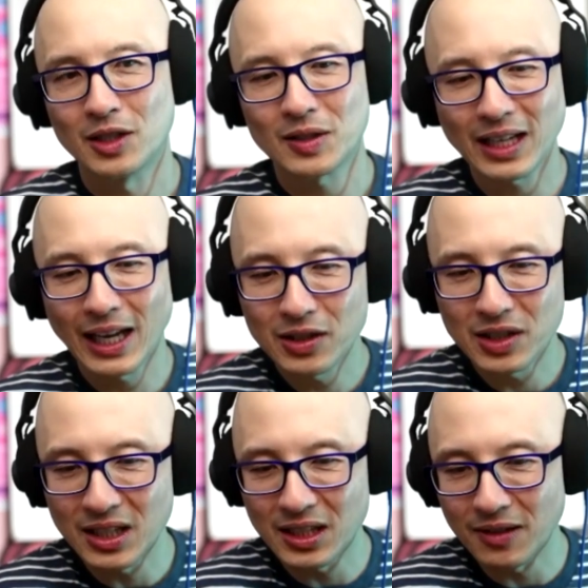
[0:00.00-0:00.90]
Just like
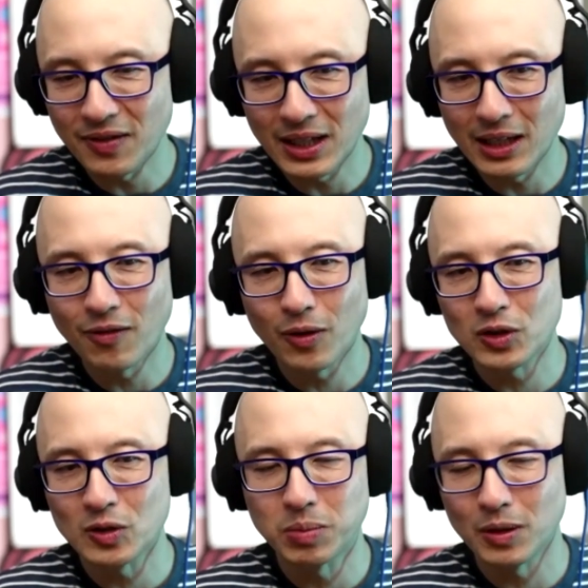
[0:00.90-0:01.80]
HD DVD
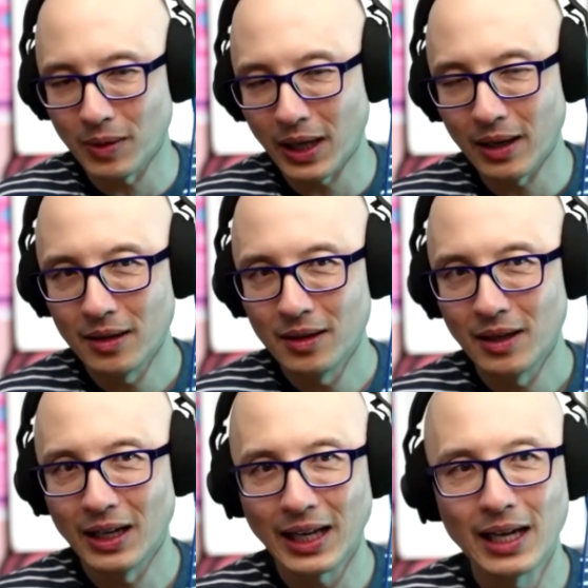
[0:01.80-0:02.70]
versus Blu-ray.
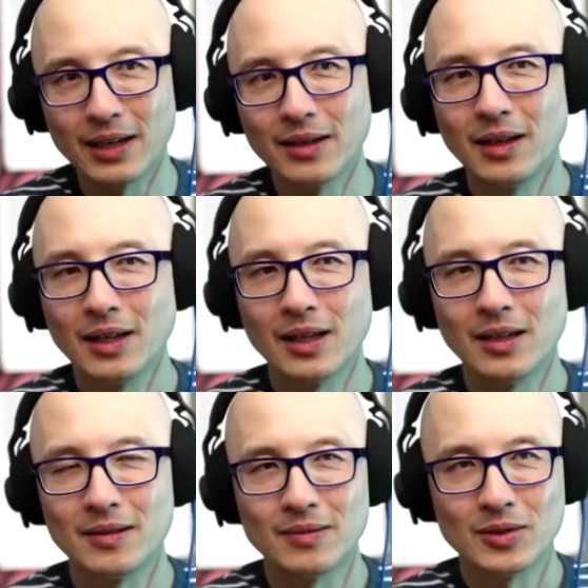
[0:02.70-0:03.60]
Again,
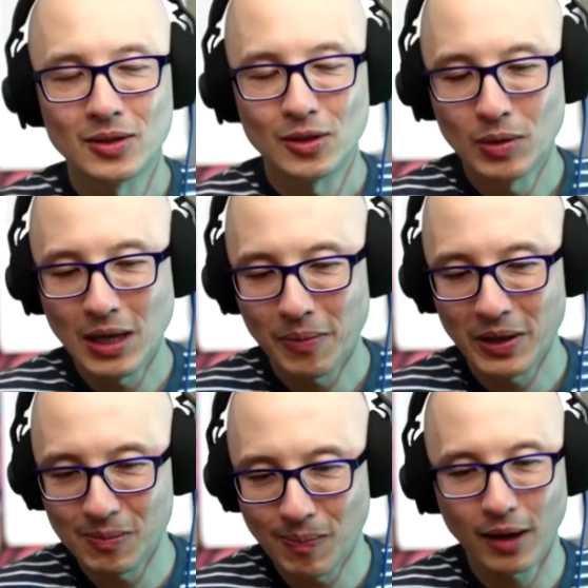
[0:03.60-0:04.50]
two
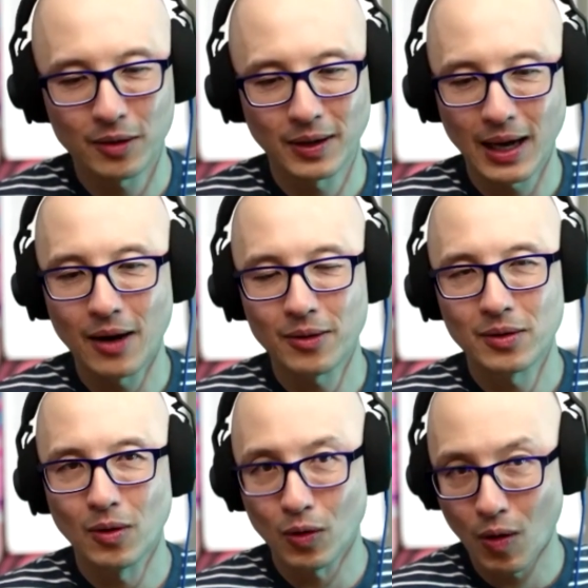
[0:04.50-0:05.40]
companies battled it
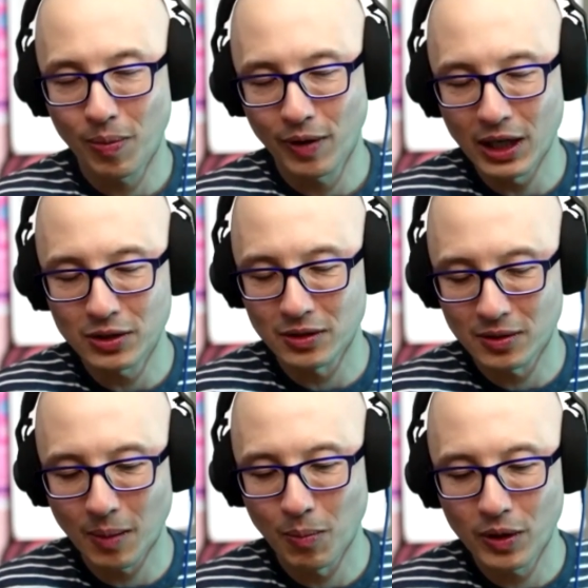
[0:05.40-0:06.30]
out, or
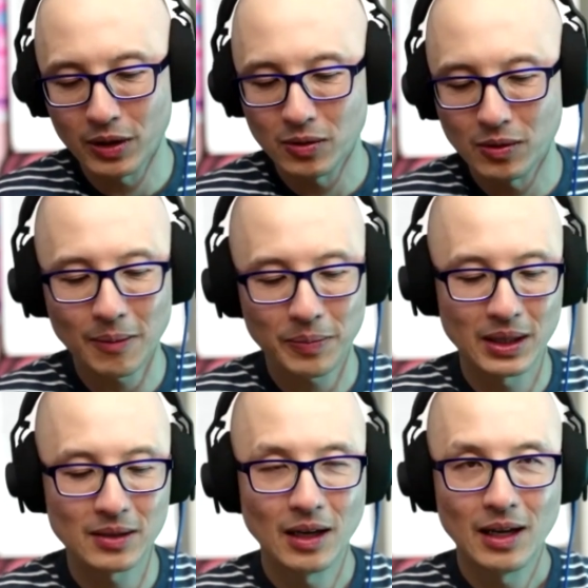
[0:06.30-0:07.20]
corporations, not more than two
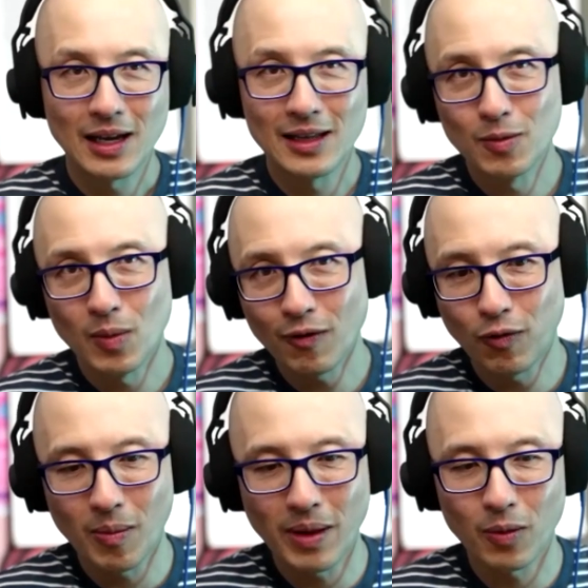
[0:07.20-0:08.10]
companies, and then one
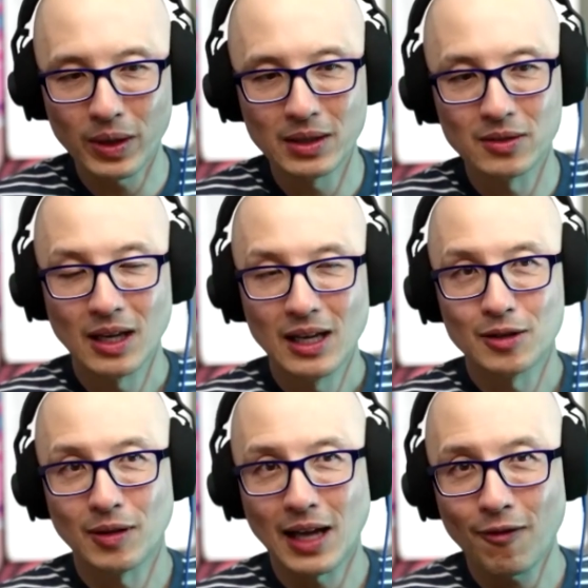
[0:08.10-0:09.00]
format wins.
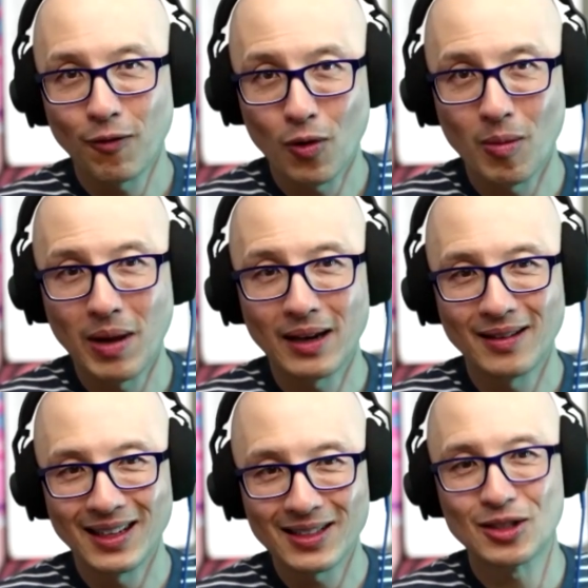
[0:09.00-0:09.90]
So that
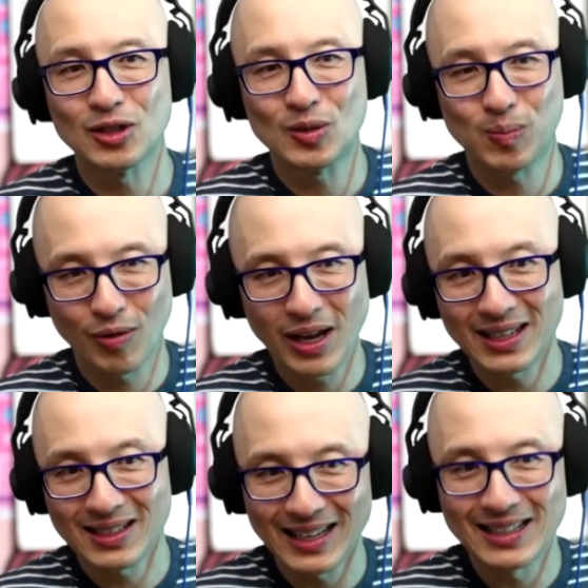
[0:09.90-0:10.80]
format gets to
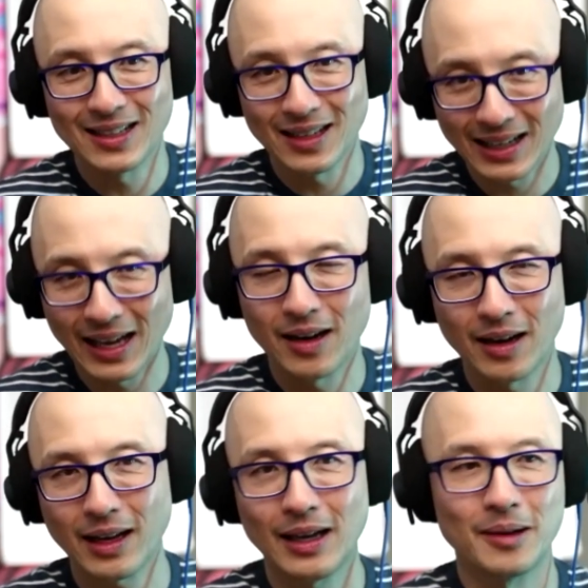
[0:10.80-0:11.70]
spread its idea again
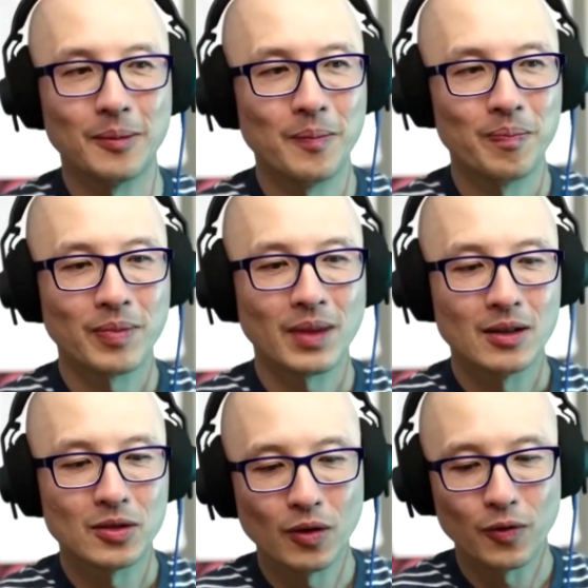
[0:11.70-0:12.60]
and again.
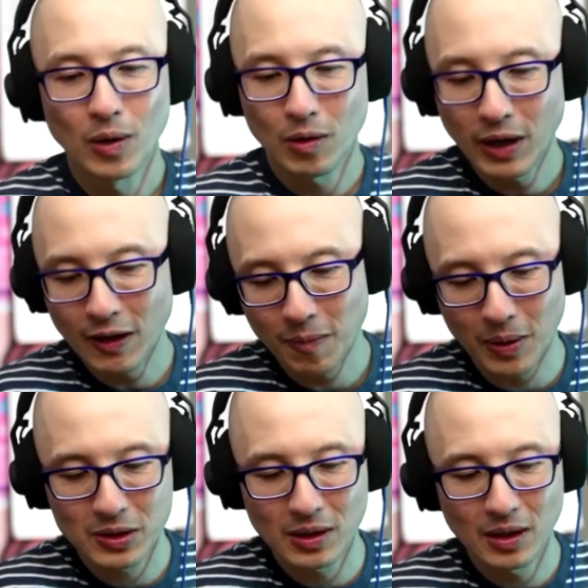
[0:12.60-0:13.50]
So if you're a creative
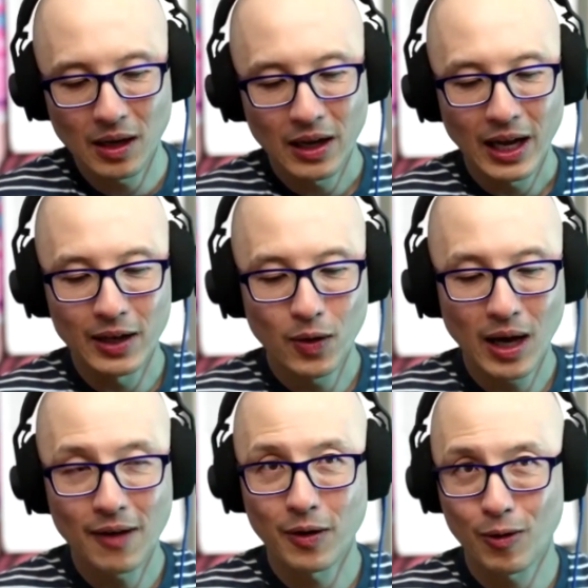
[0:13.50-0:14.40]
person and
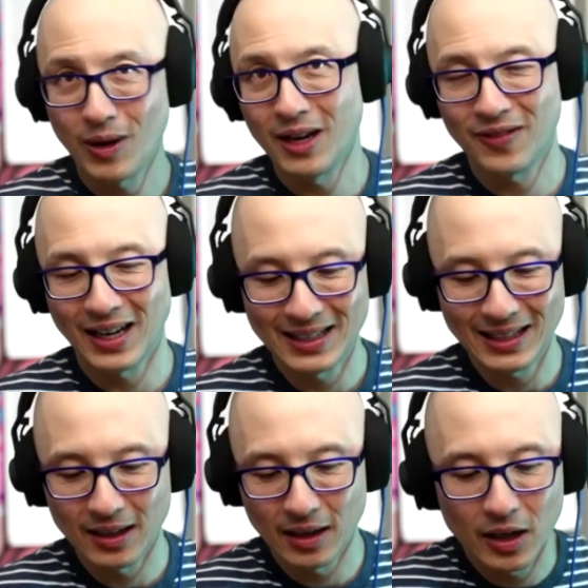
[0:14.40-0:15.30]
you have a creative
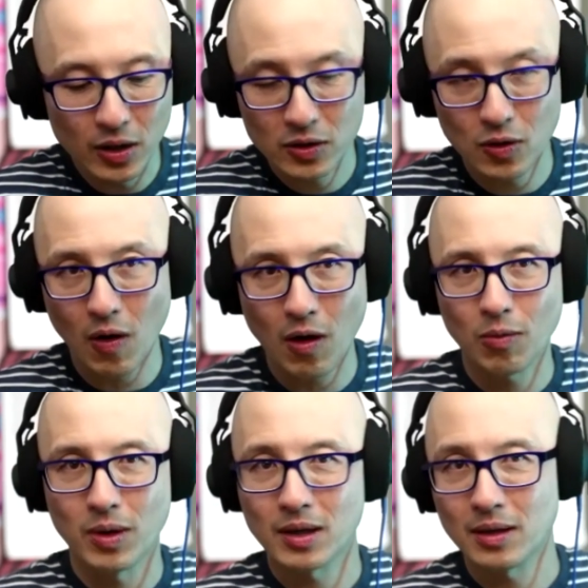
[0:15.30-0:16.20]
idea, and it's your
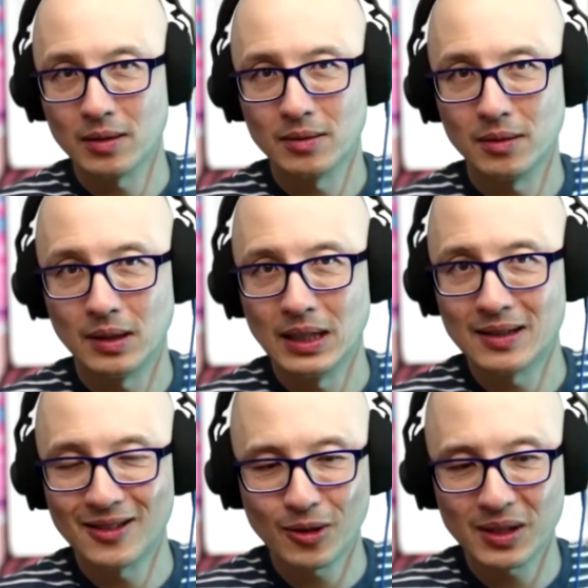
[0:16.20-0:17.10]
artwork,
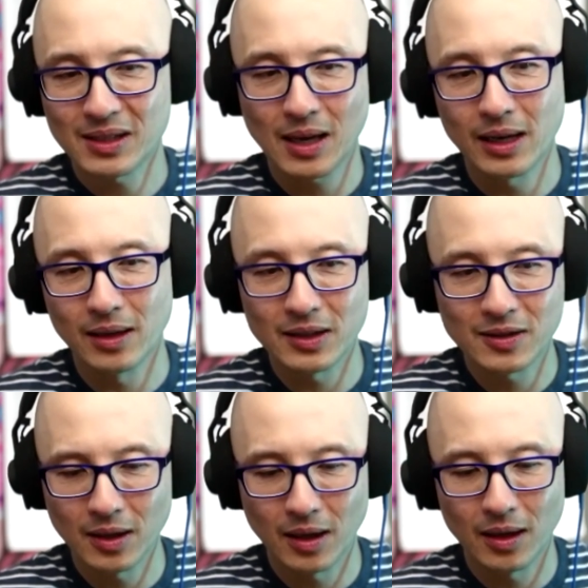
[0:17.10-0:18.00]
it's your design,
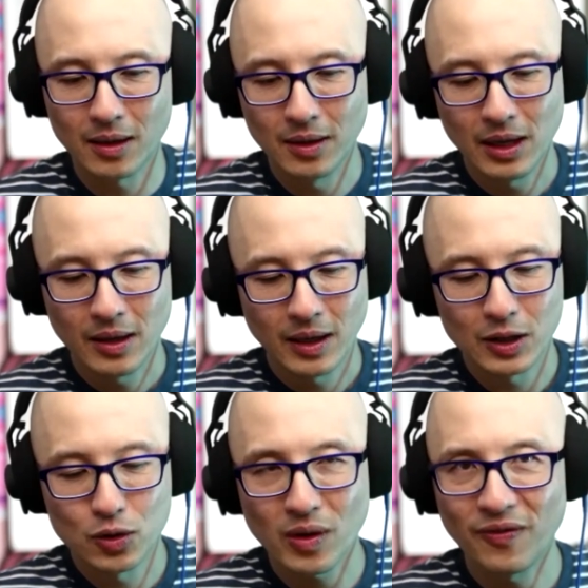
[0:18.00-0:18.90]

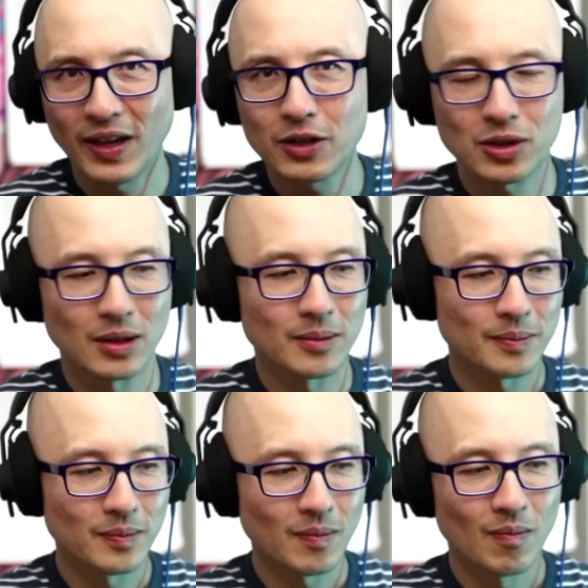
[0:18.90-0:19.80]
it's your invention,
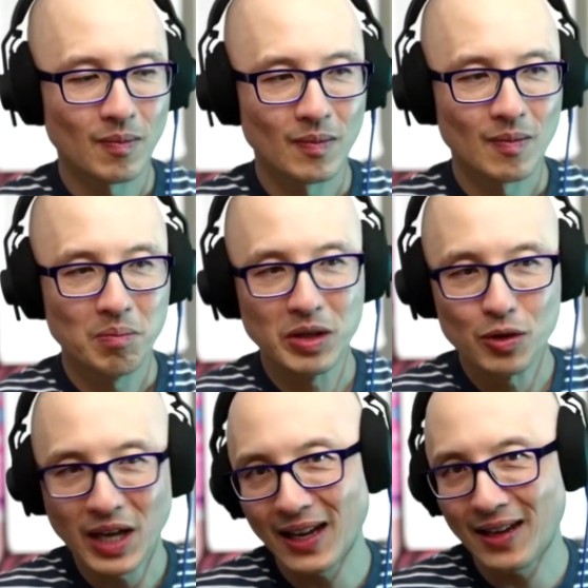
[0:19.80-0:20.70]
but
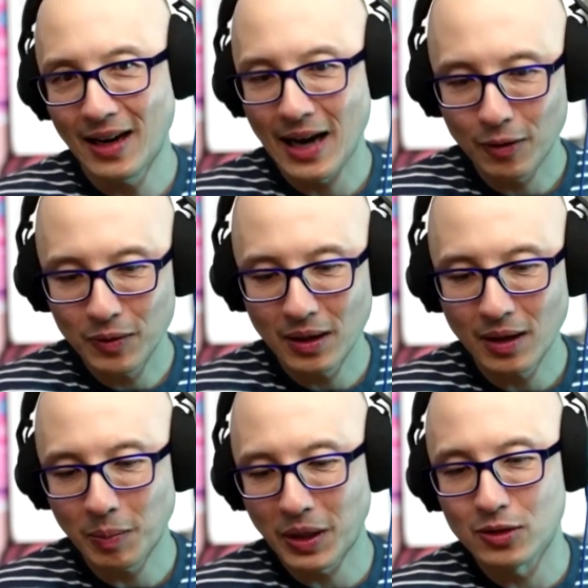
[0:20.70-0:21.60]
you can't get it out
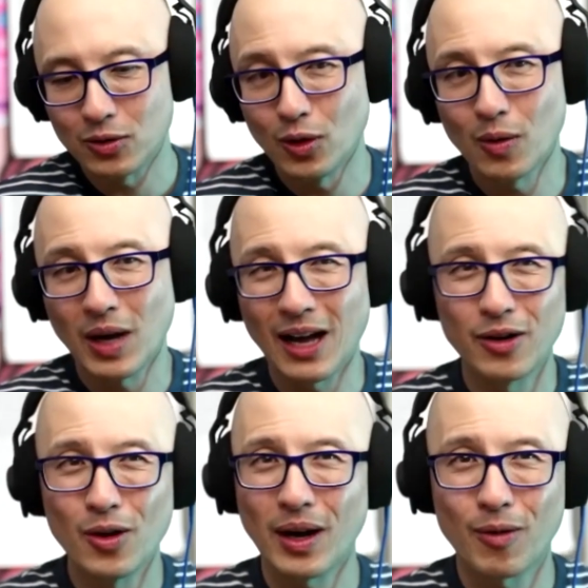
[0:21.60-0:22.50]
there because you
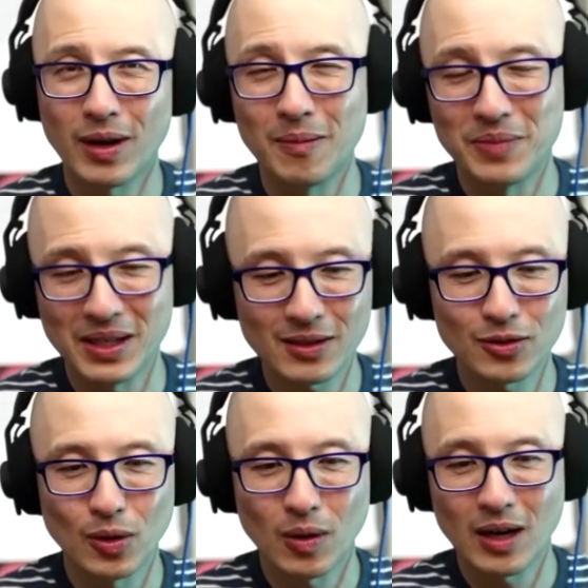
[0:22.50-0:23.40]
don't know how to run a
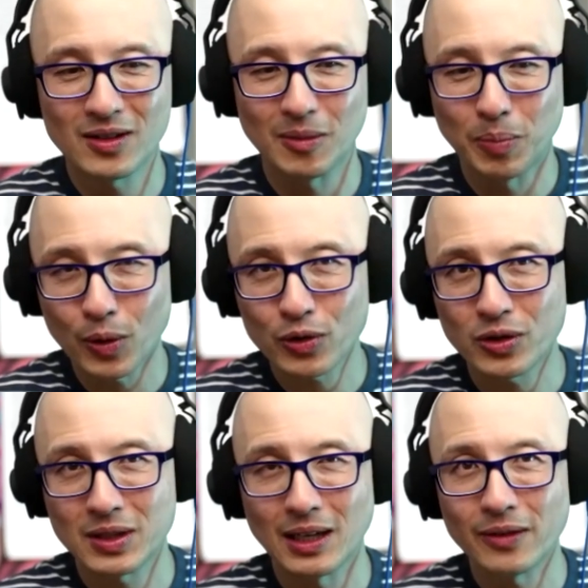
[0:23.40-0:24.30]
business, you don't know how to
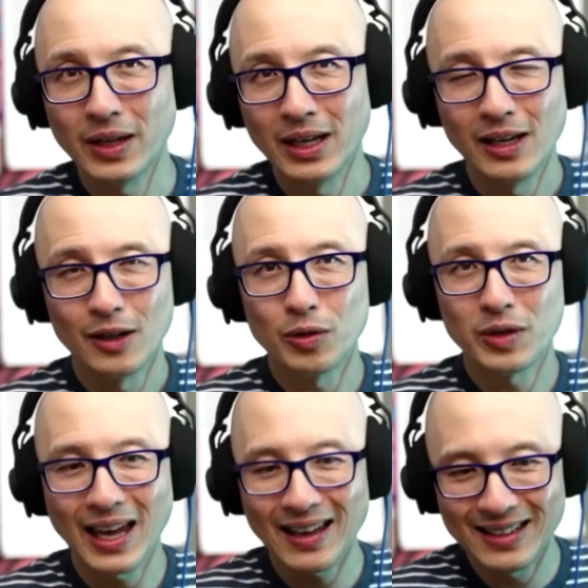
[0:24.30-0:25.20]
support yourself, you
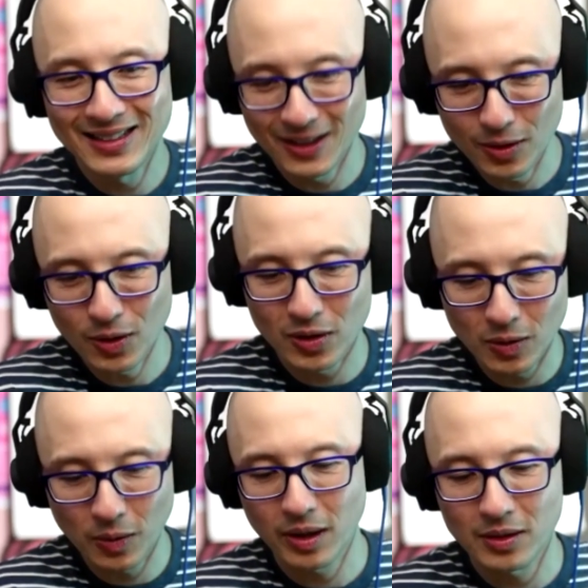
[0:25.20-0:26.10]
can't continue to
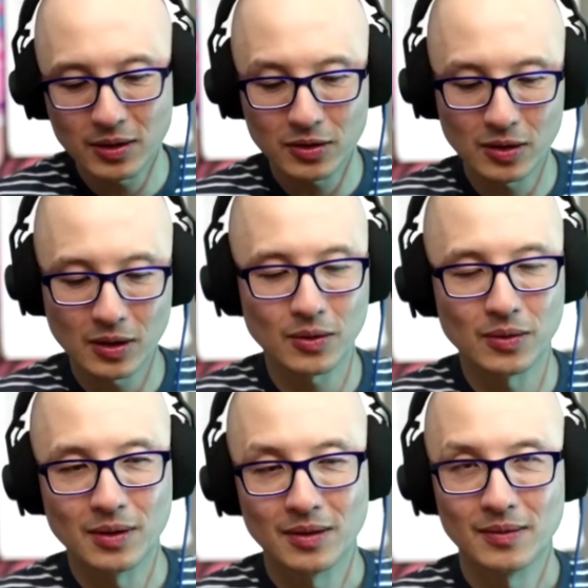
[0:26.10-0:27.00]
do what it is that you
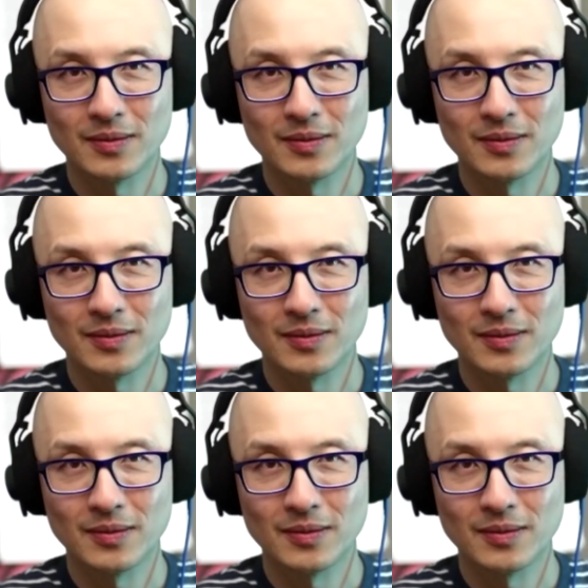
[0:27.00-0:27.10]
do.